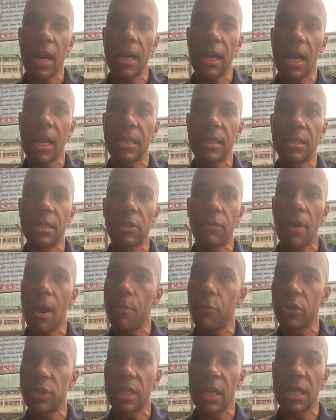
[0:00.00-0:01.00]
that
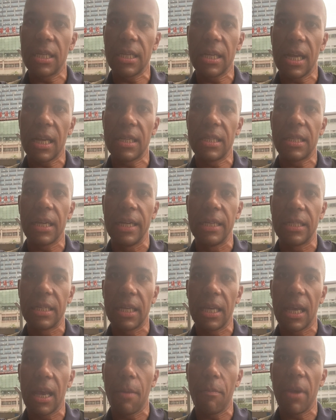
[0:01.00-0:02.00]
scrambles the internet
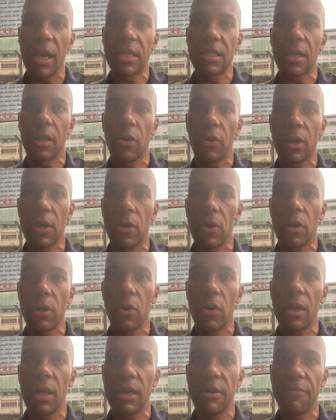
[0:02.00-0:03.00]
essentially and makes it look
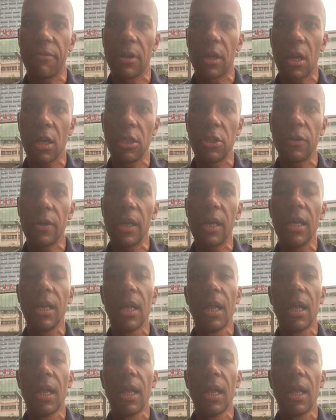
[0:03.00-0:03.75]
you're in a different country.